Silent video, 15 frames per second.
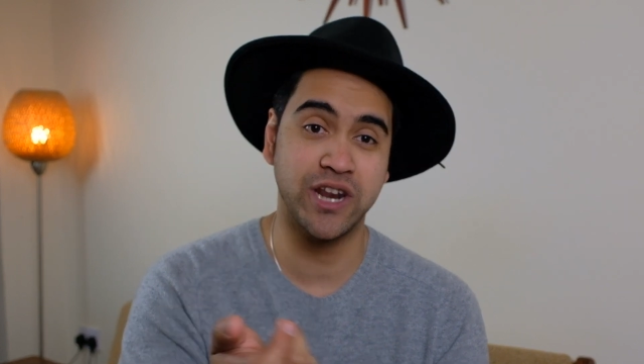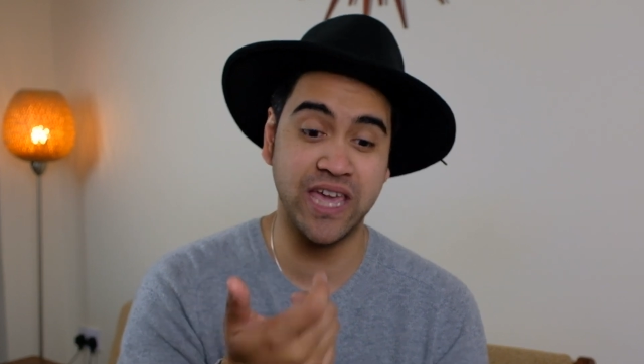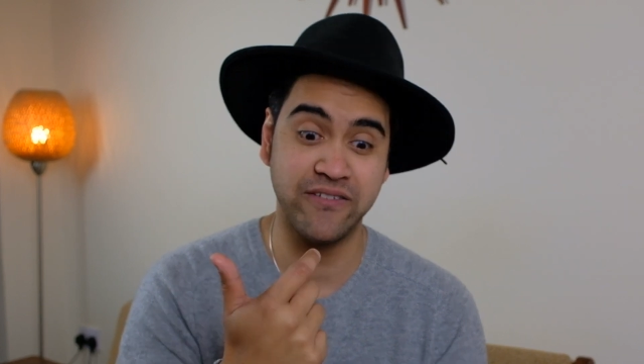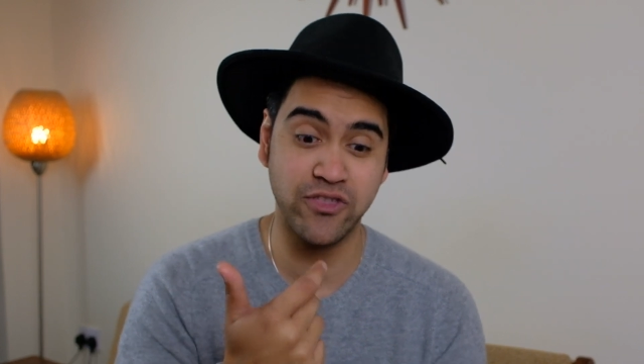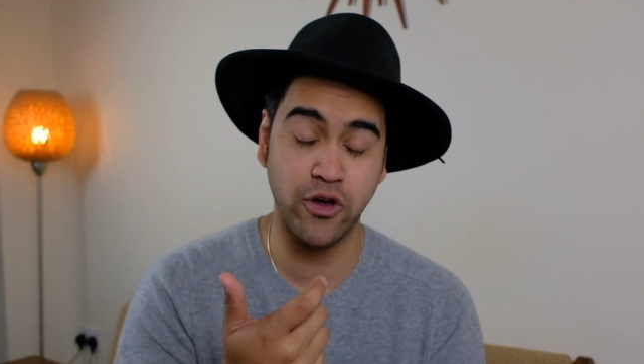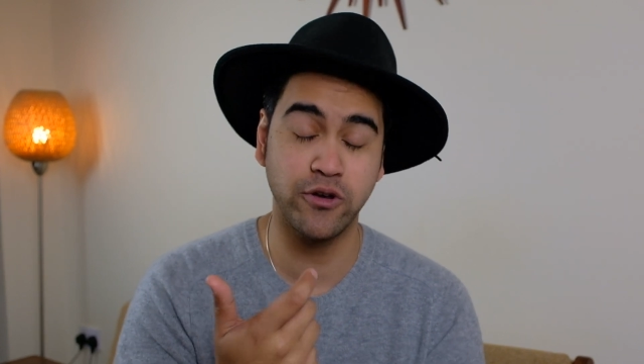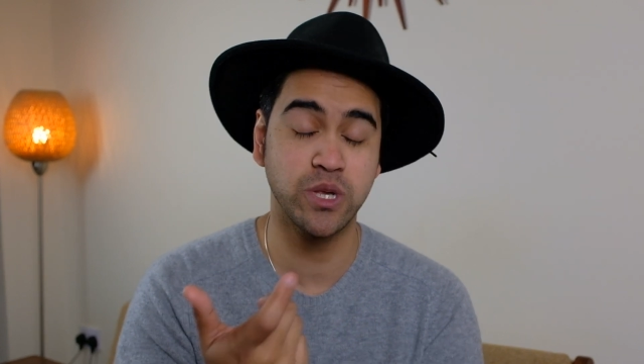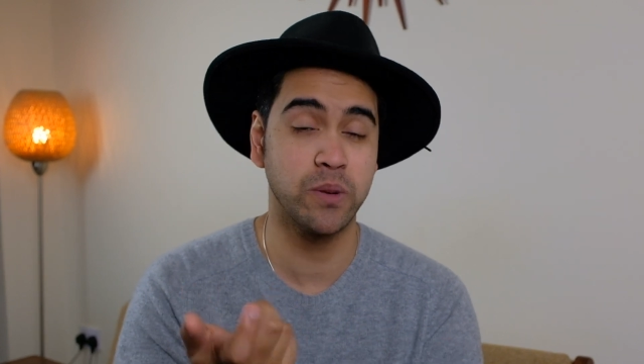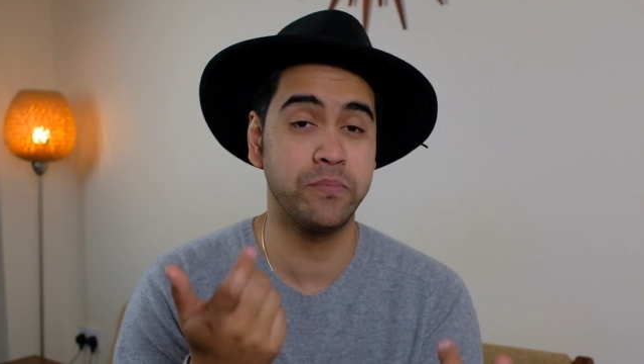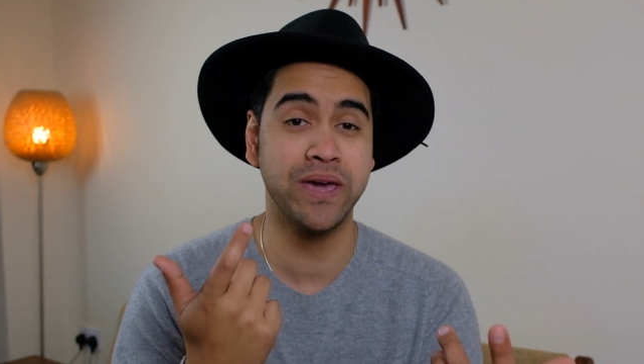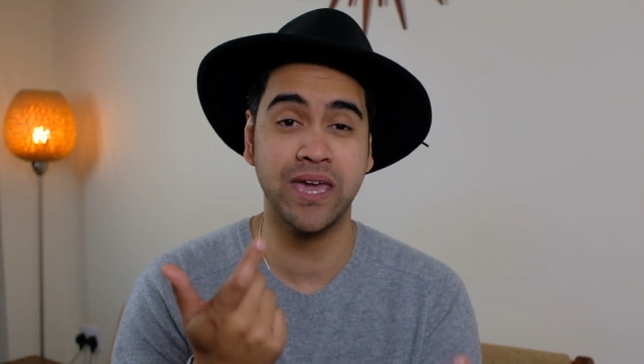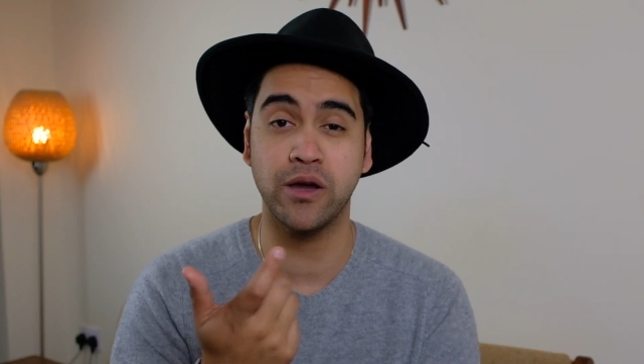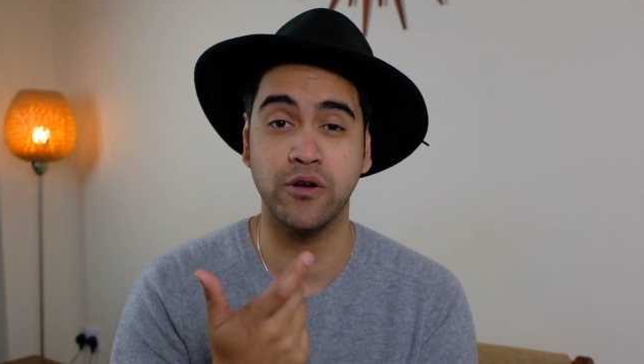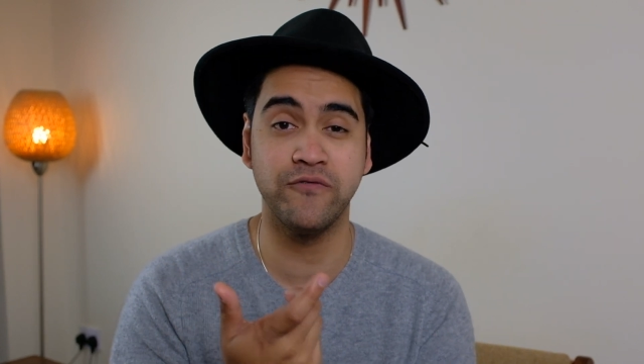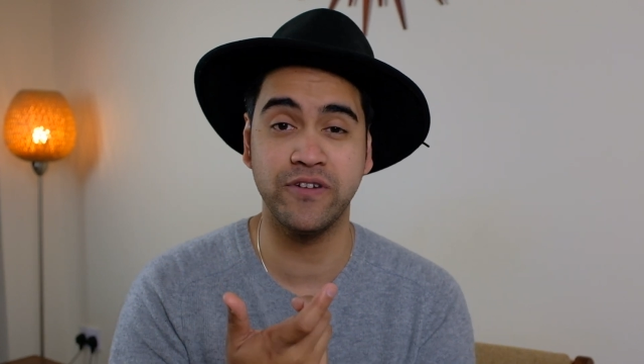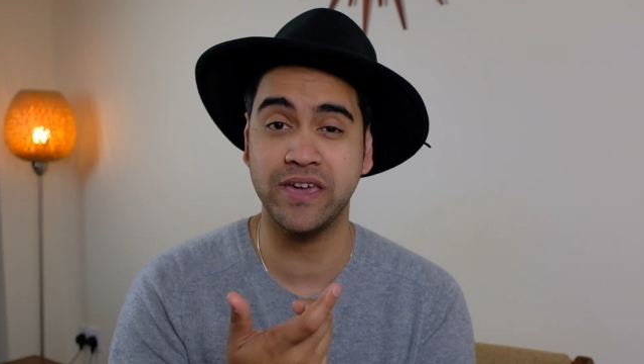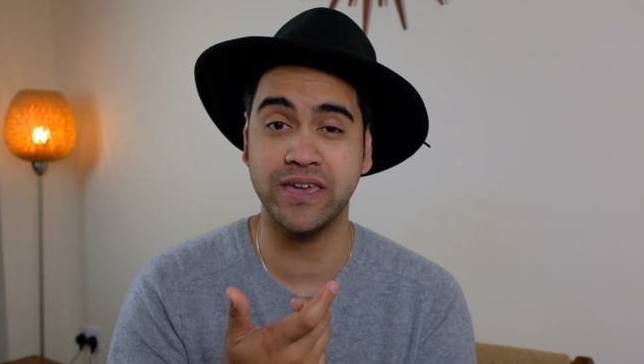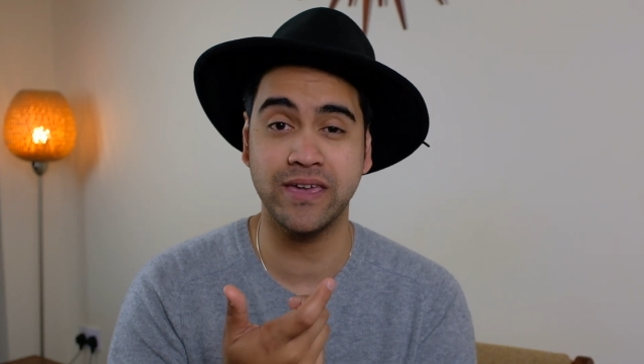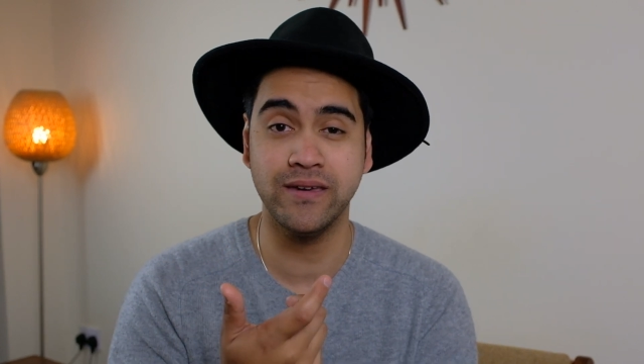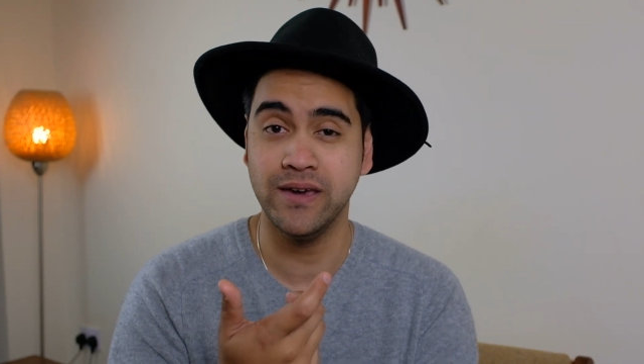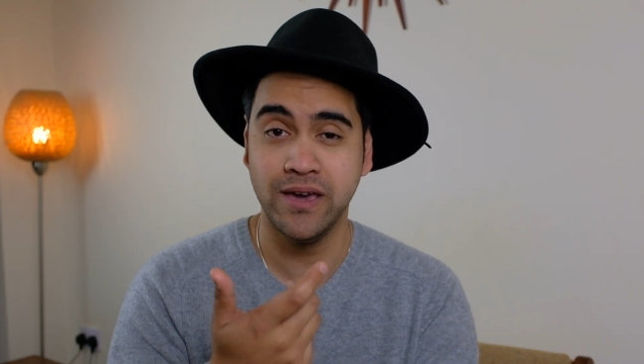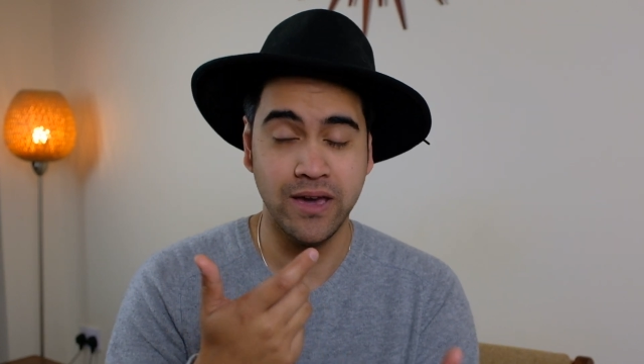even though it's a
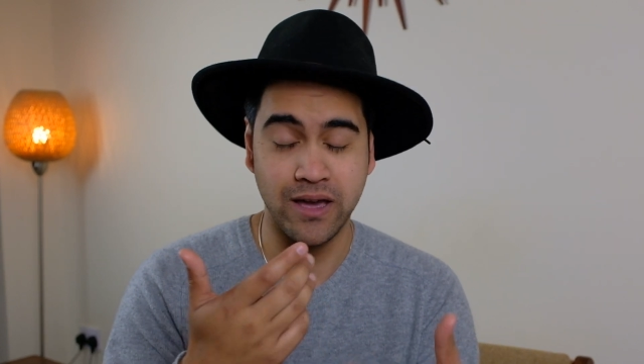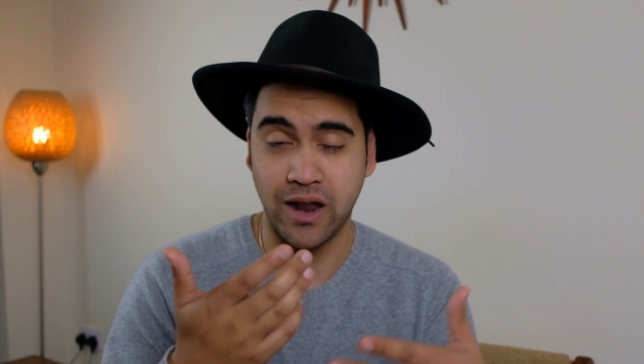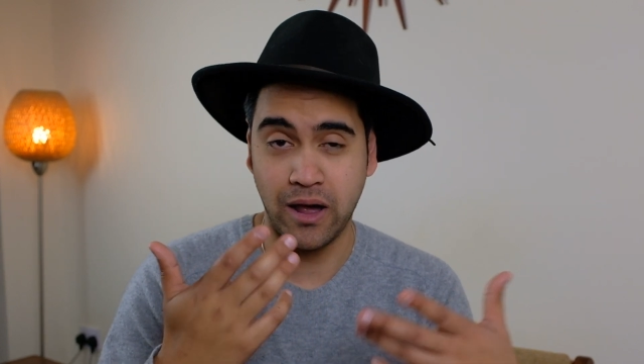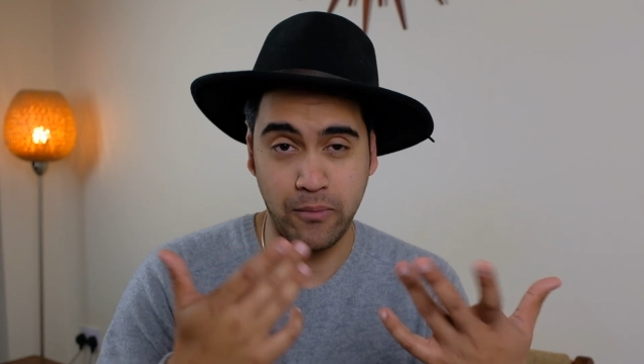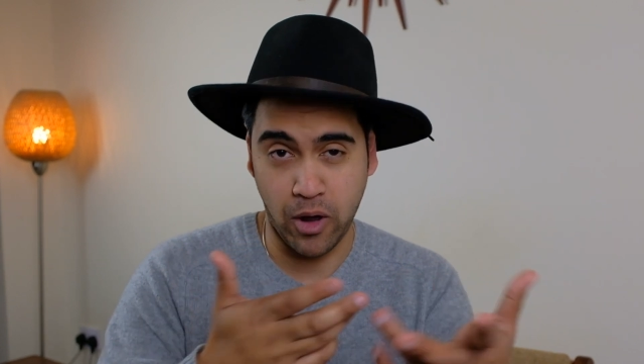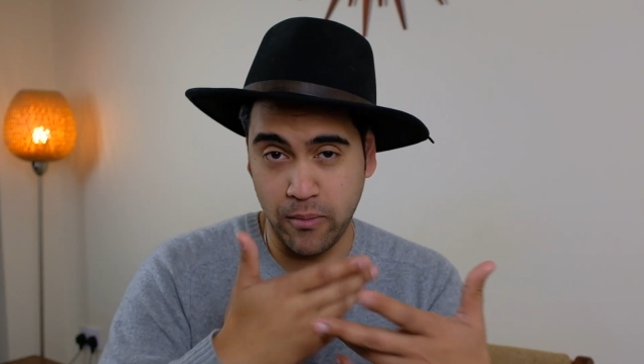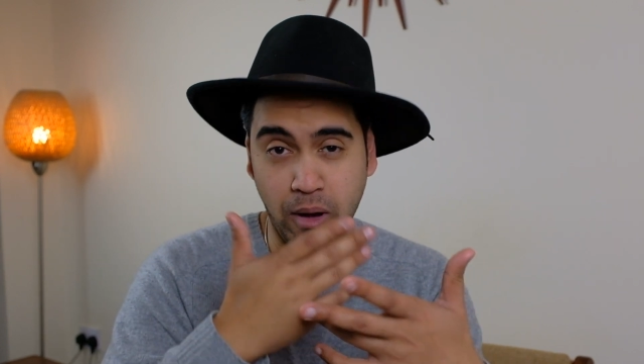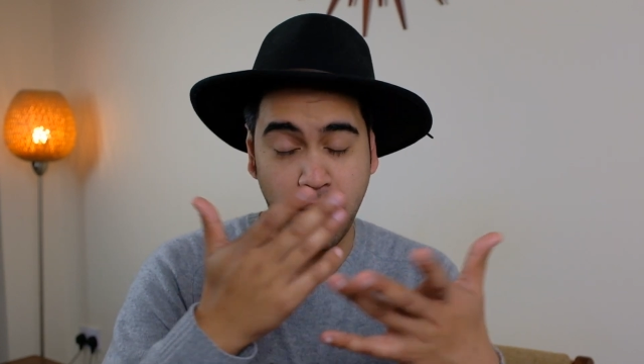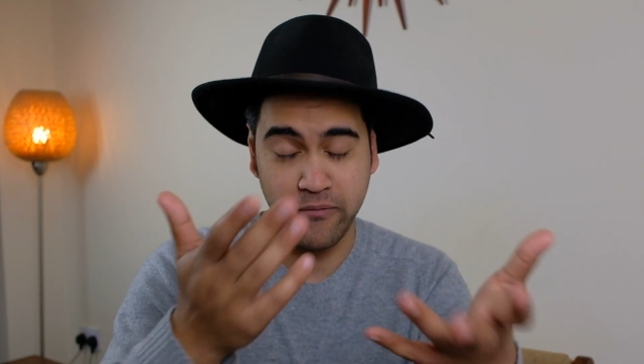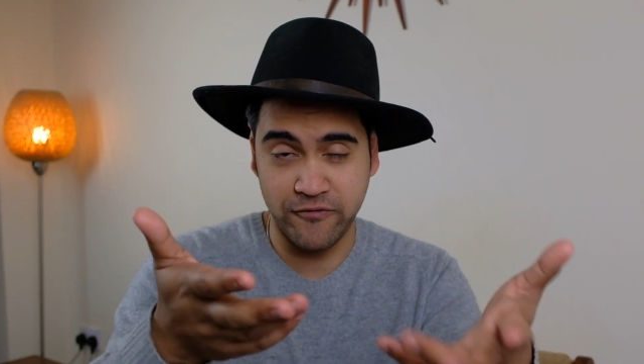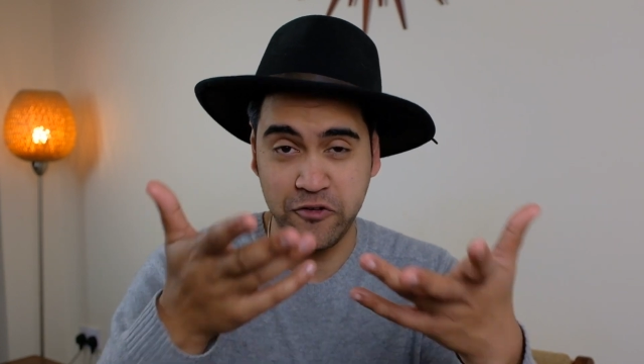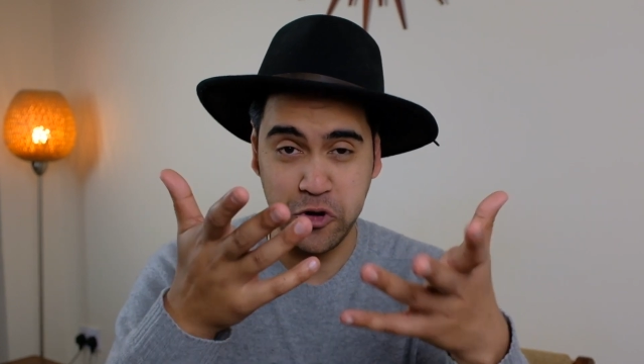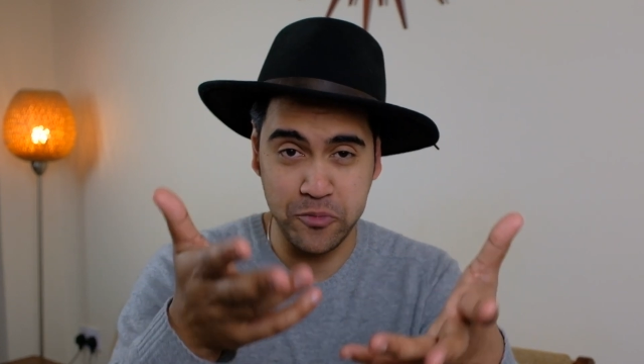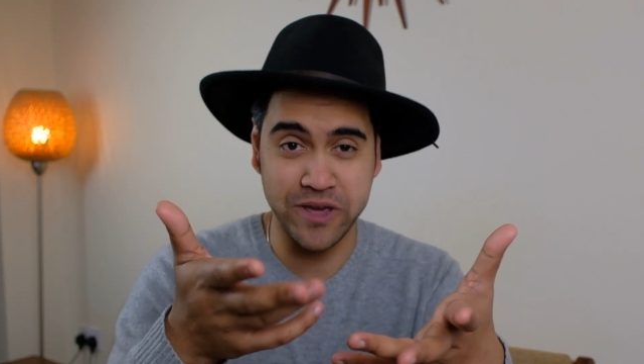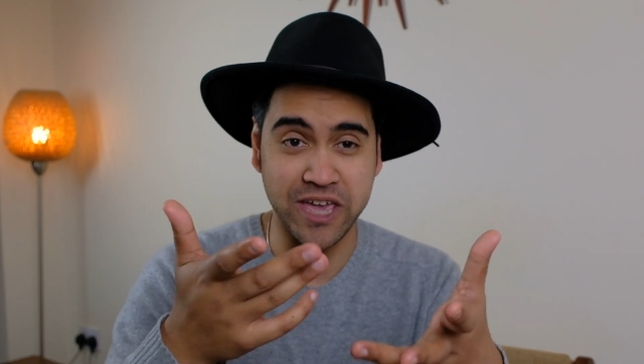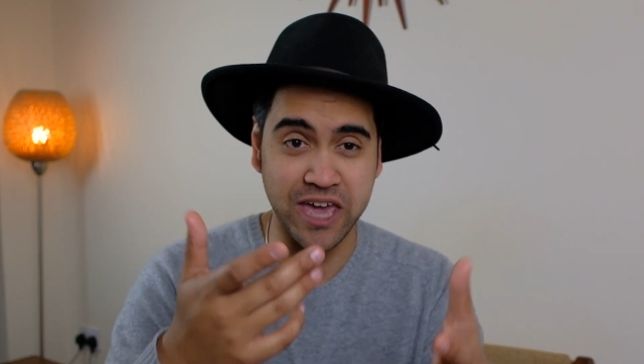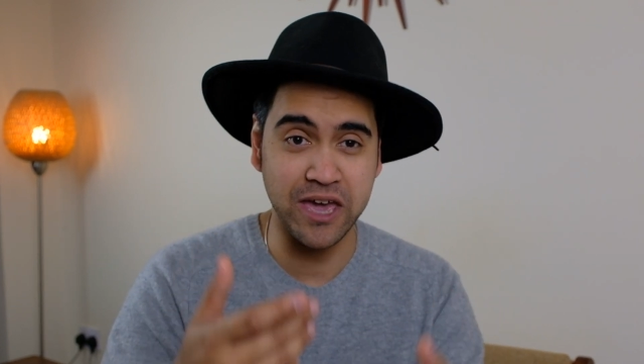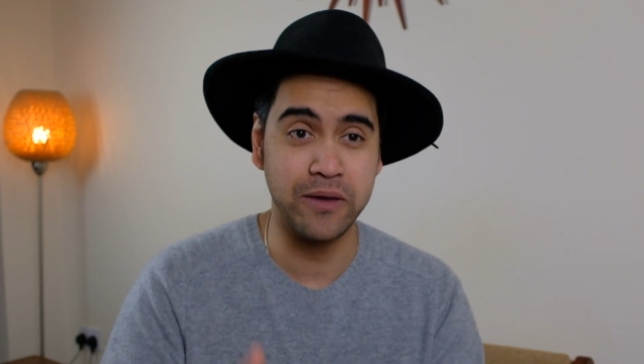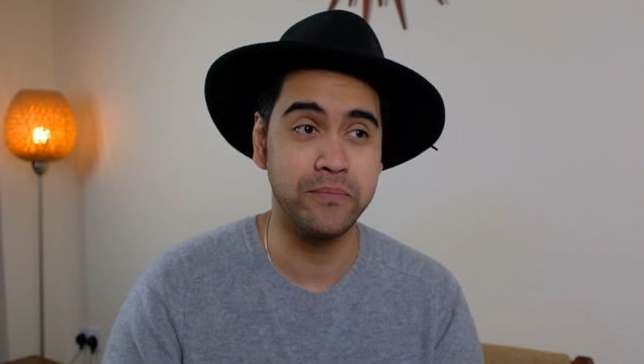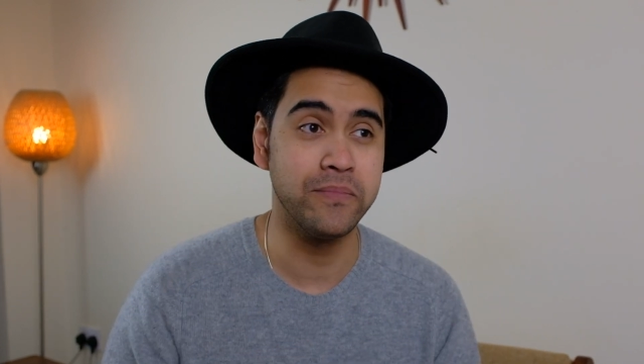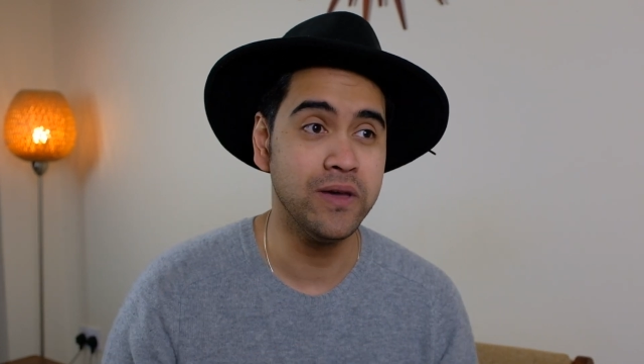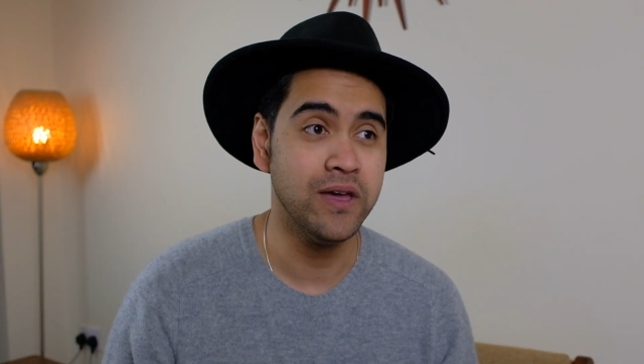POV, I'm filming
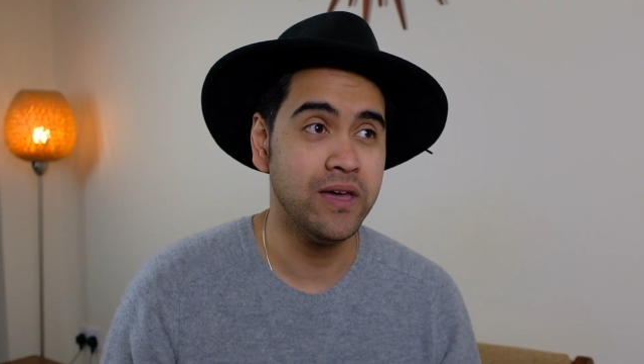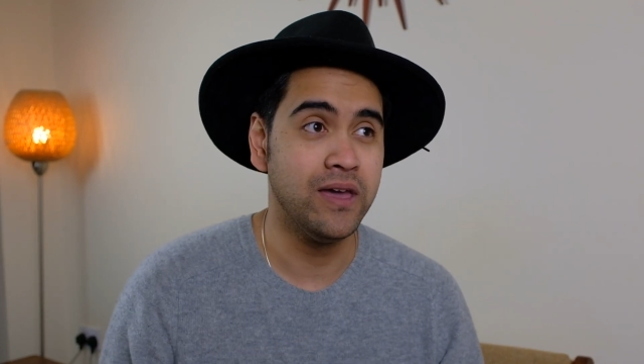him,